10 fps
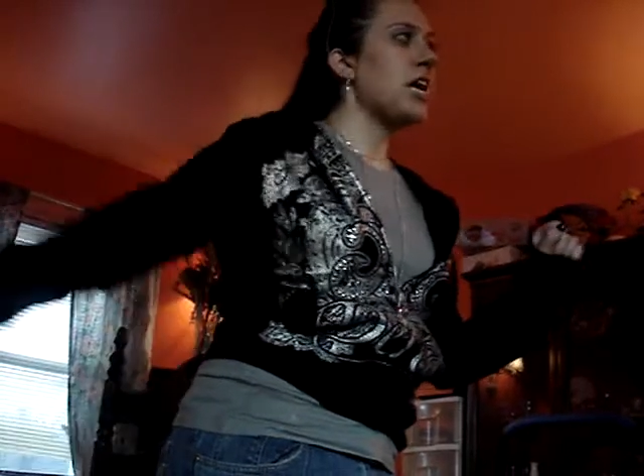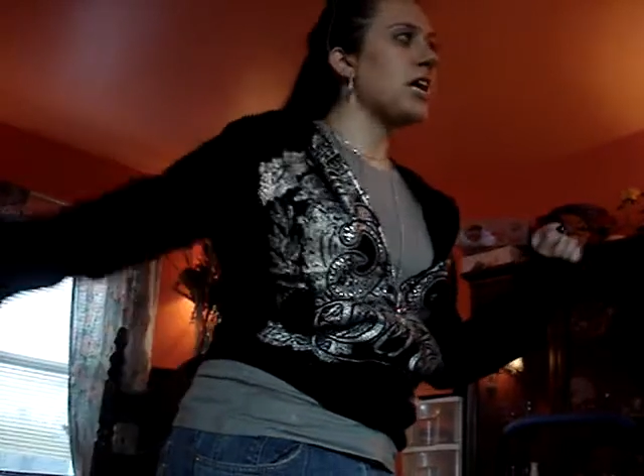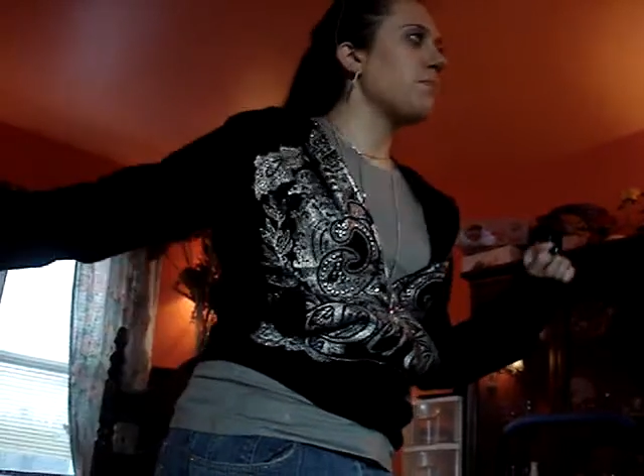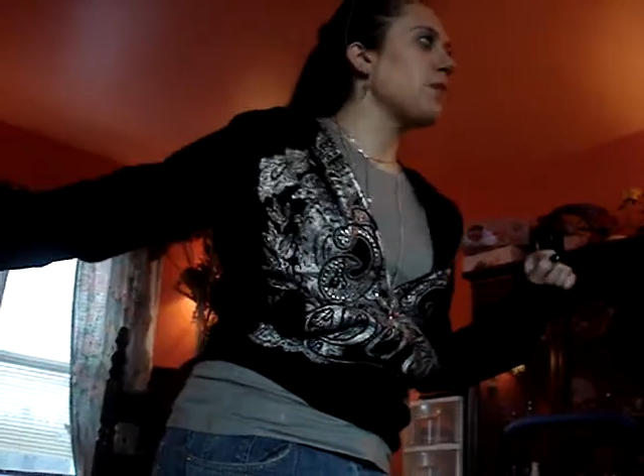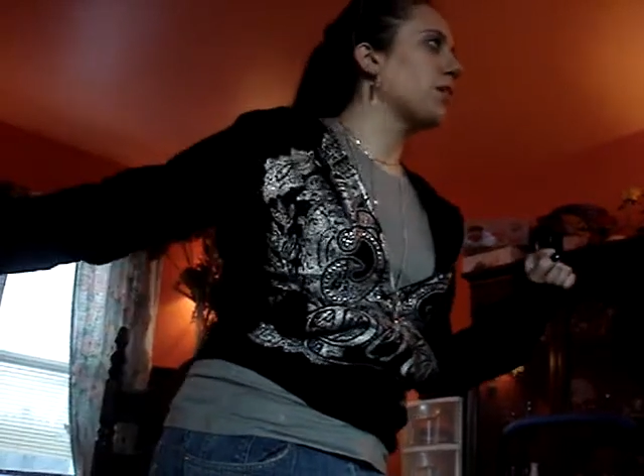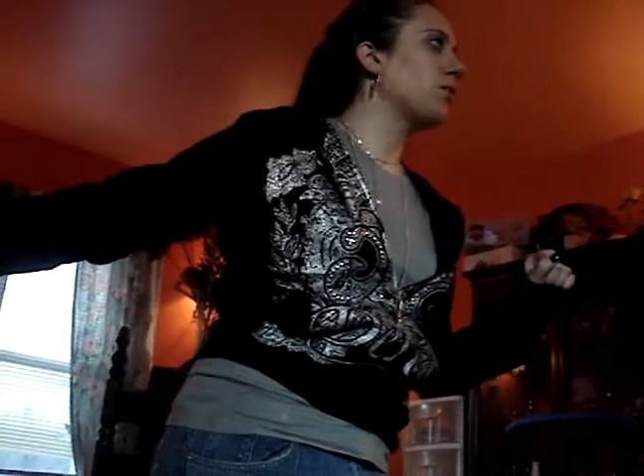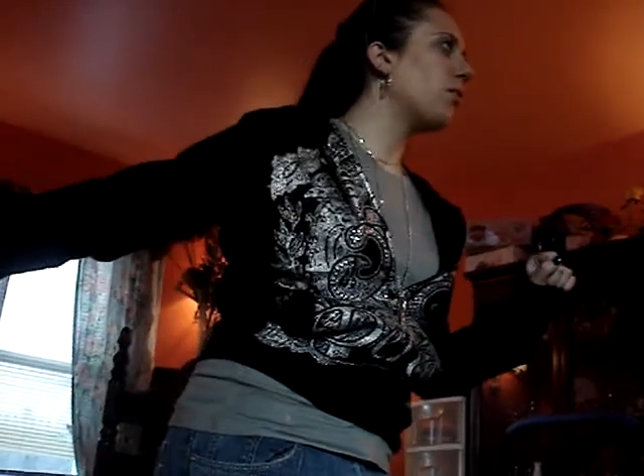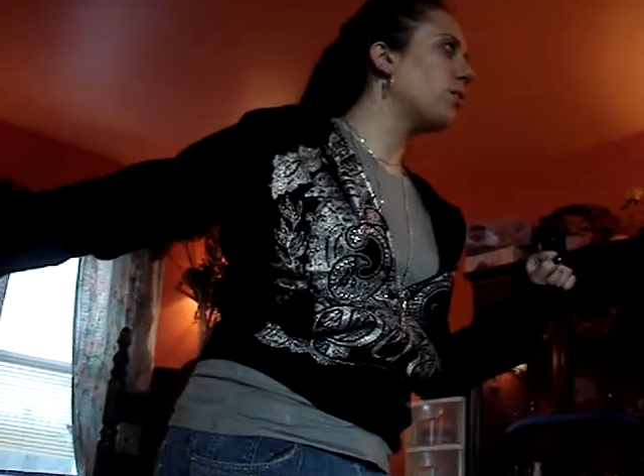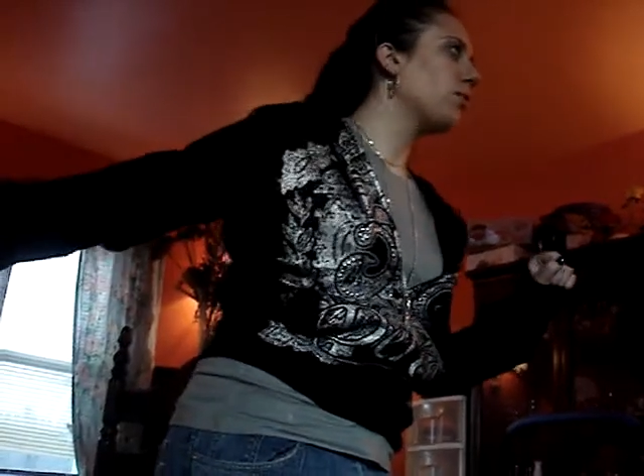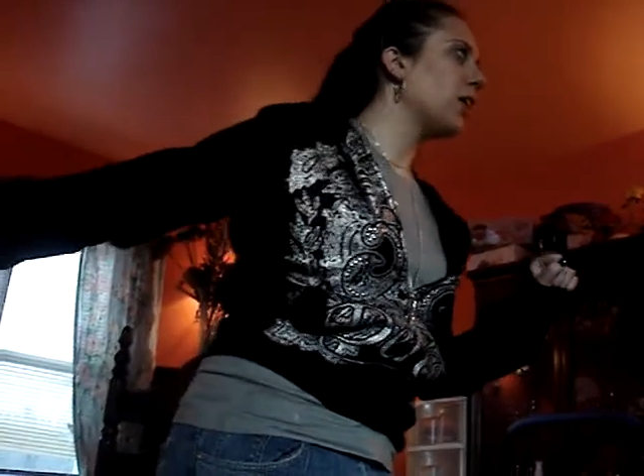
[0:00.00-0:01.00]
Take Megan
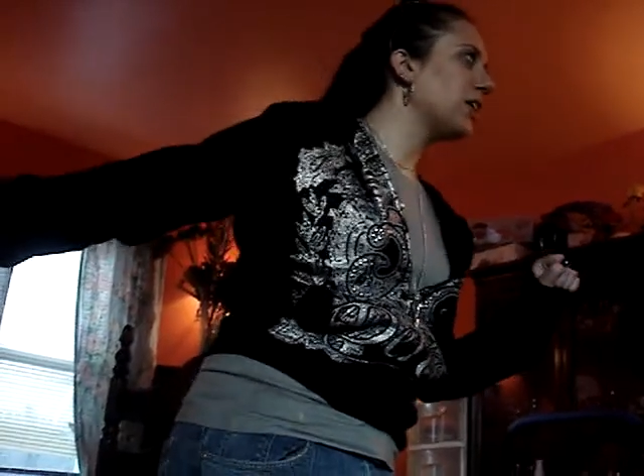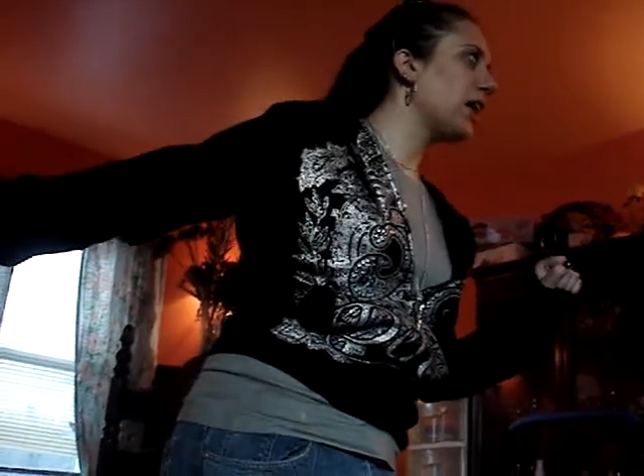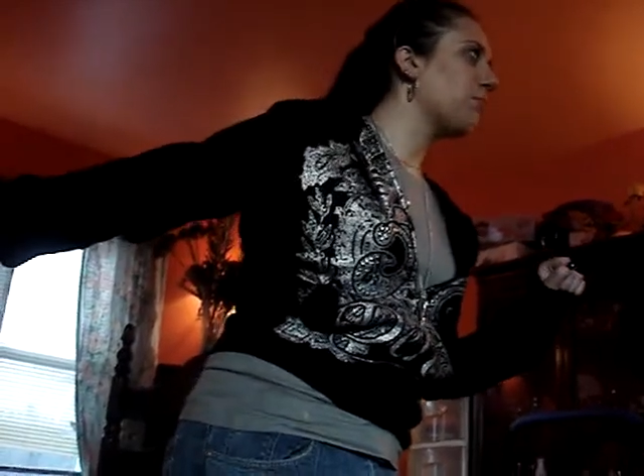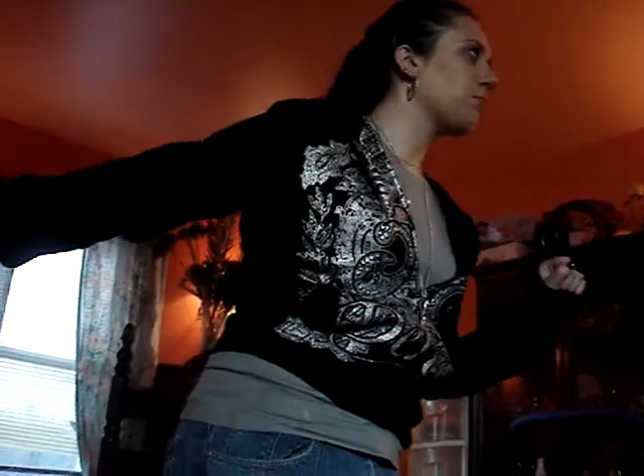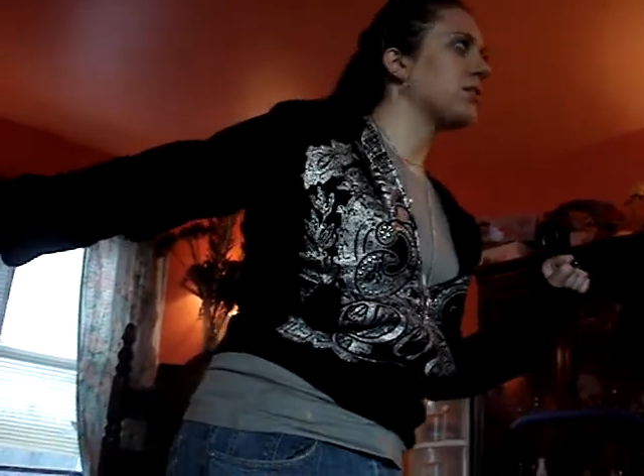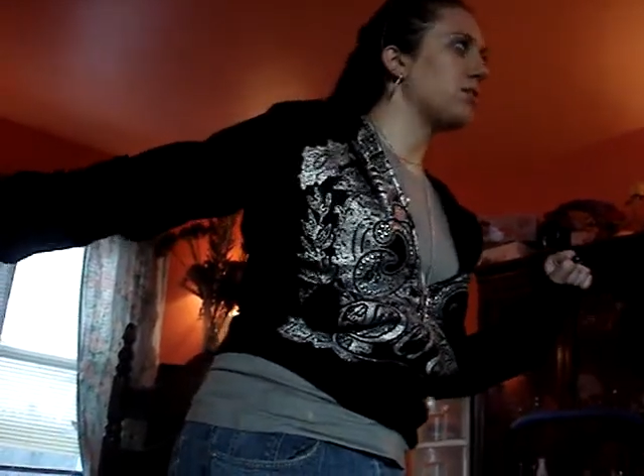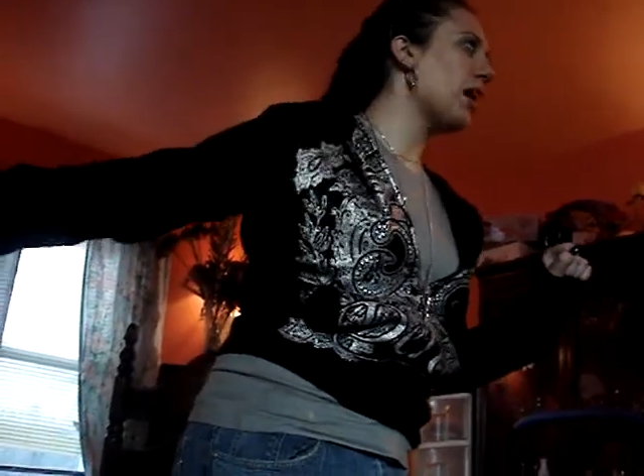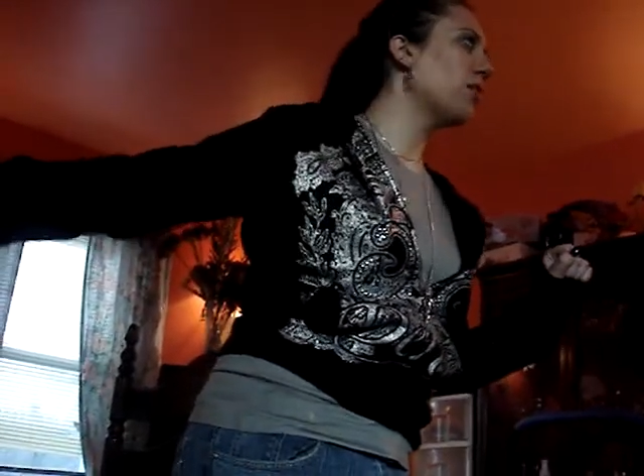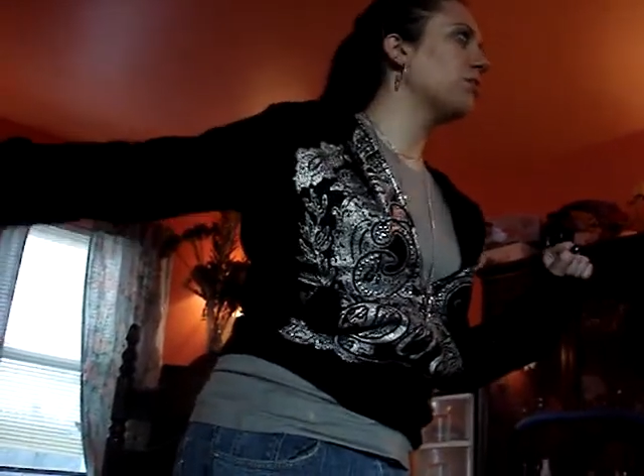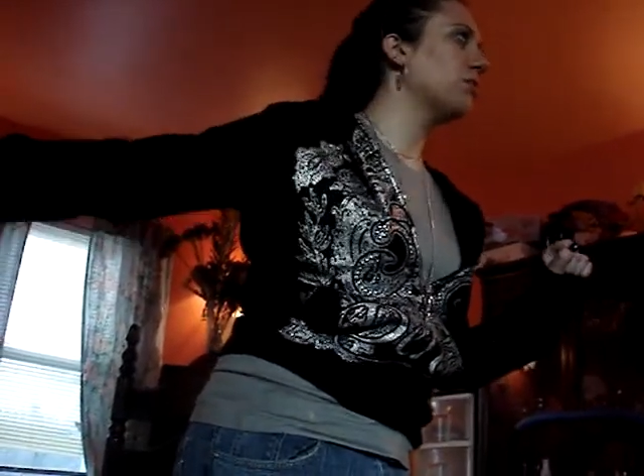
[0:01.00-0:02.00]
home right now, because
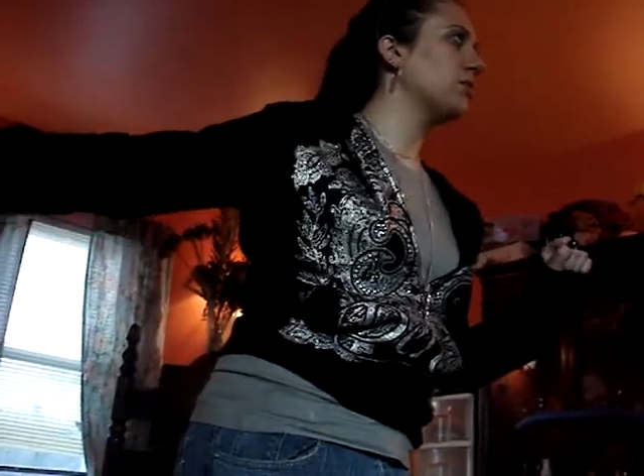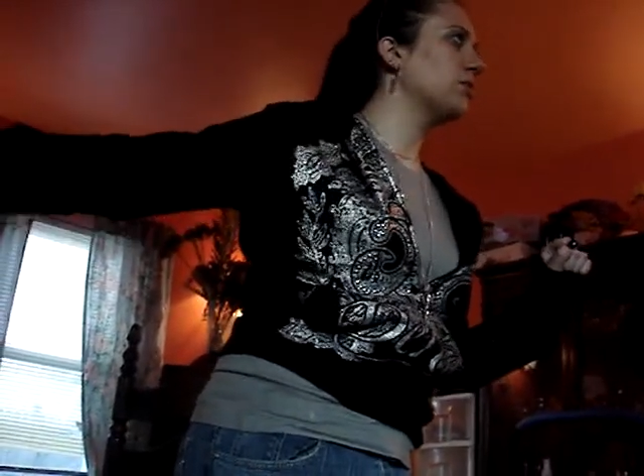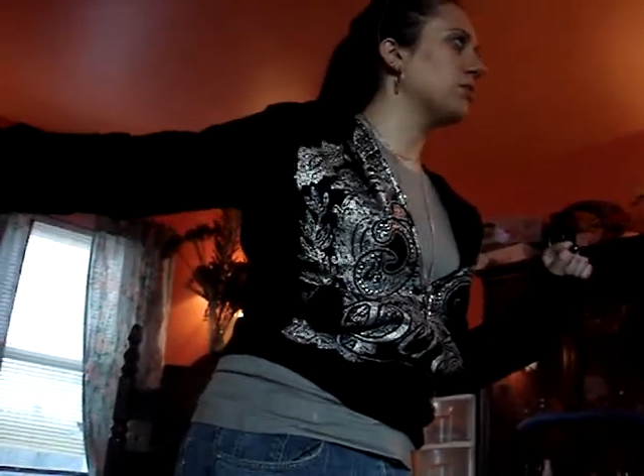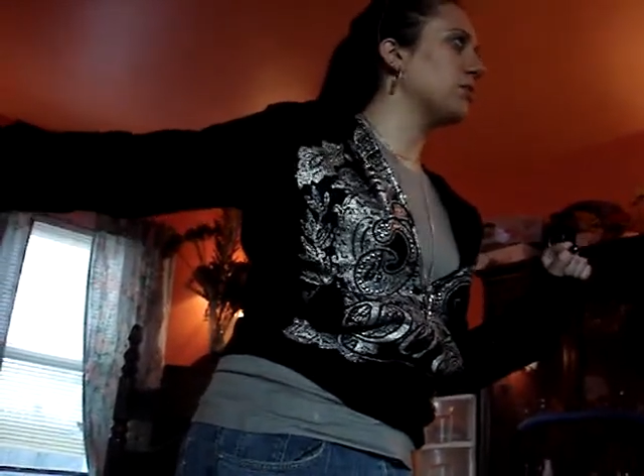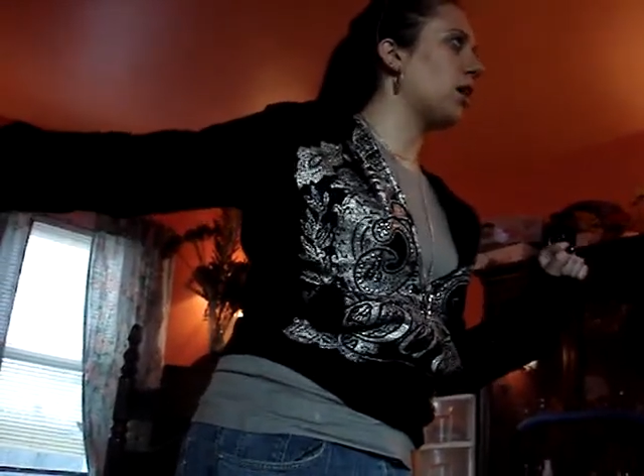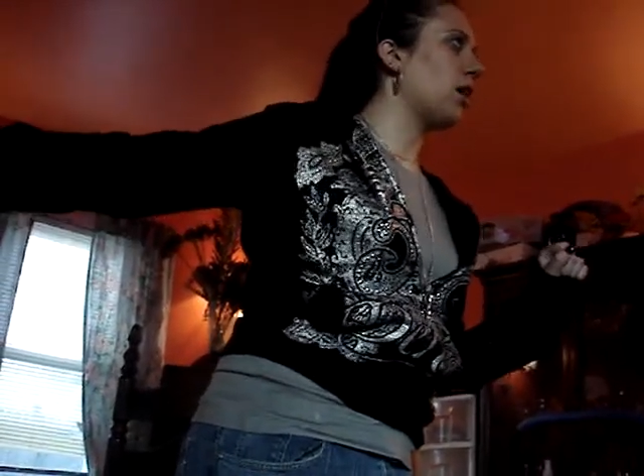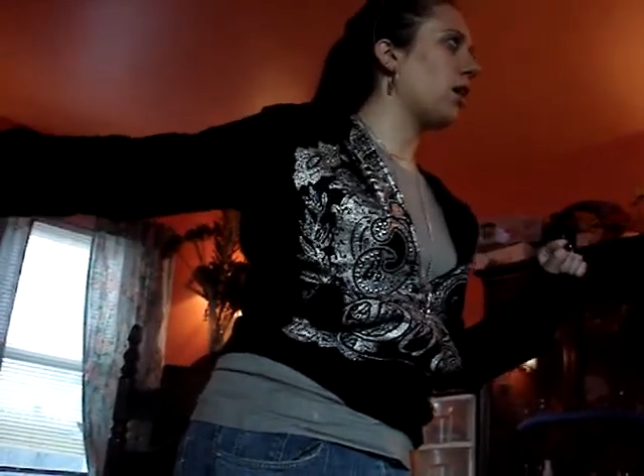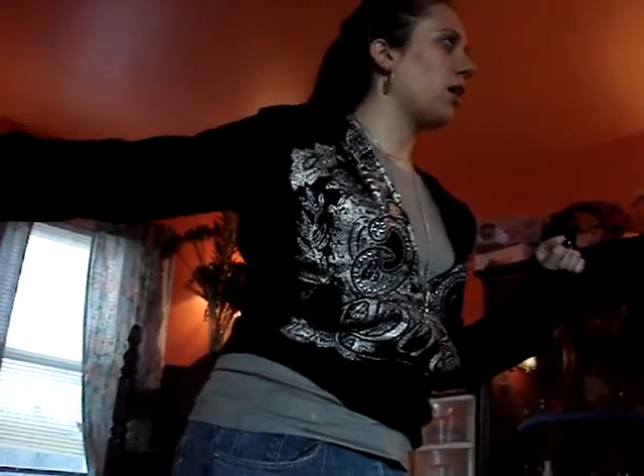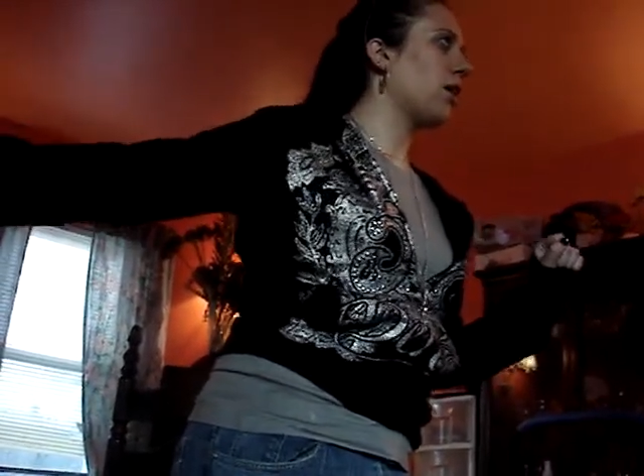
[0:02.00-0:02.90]
I don't want to deal with it.